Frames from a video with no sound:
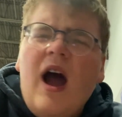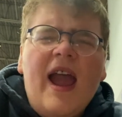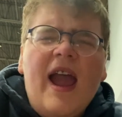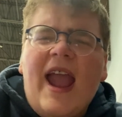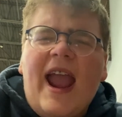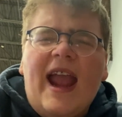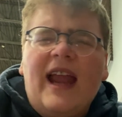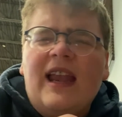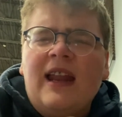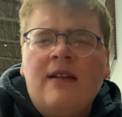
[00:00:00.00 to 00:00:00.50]
I
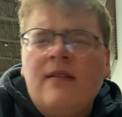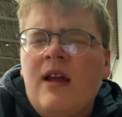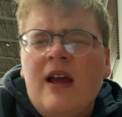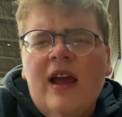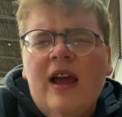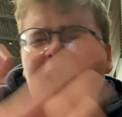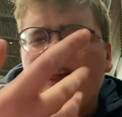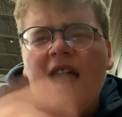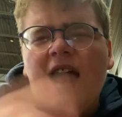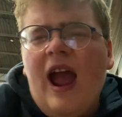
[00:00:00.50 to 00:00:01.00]
hate it.
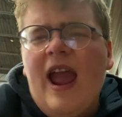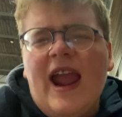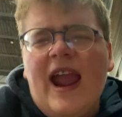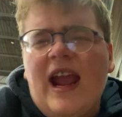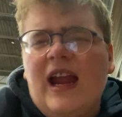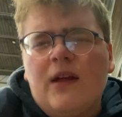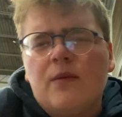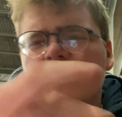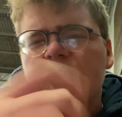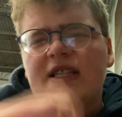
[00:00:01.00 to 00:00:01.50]
I, I
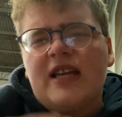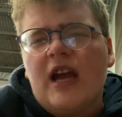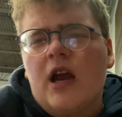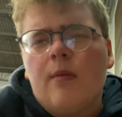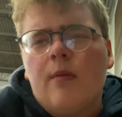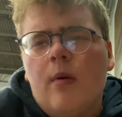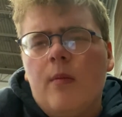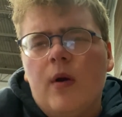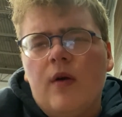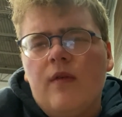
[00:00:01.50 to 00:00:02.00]
hate it. It was a
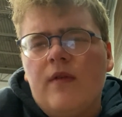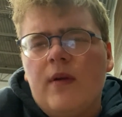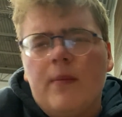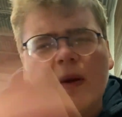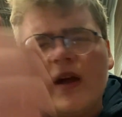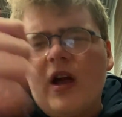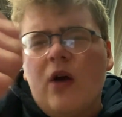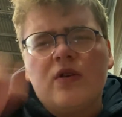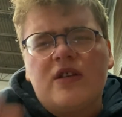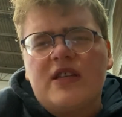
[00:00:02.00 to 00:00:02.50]
terrible movie,
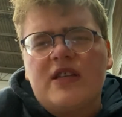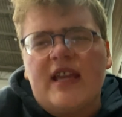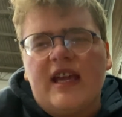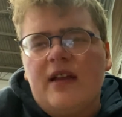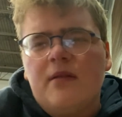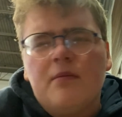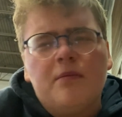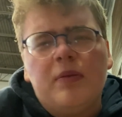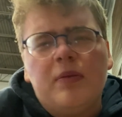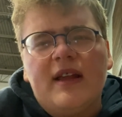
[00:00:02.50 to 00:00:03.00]
but go see
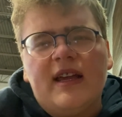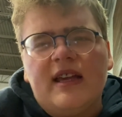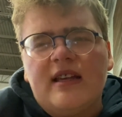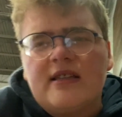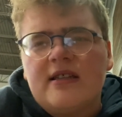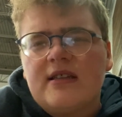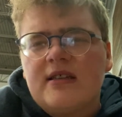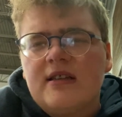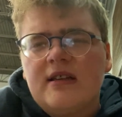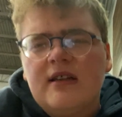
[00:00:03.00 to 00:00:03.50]
it,
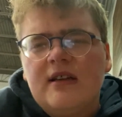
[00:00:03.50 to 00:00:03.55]
please.